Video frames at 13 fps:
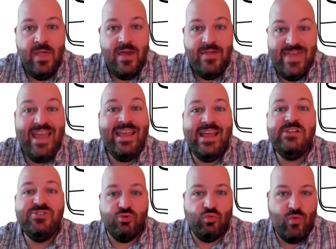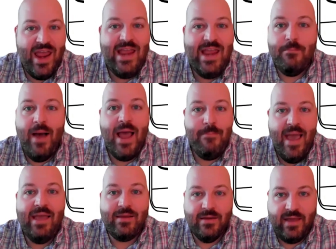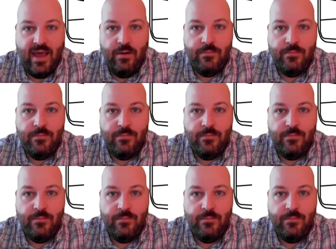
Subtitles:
they can drain my bank account